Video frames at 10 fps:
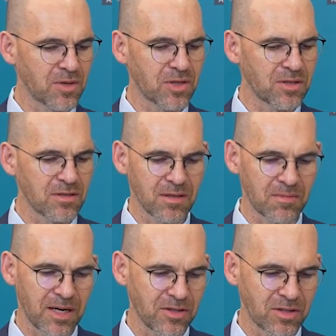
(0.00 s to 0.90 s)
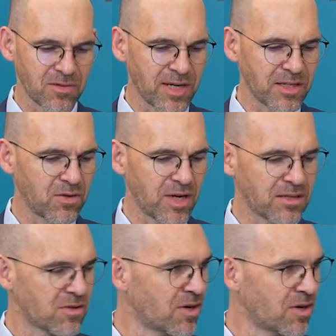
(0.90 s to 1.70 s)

because I just read you had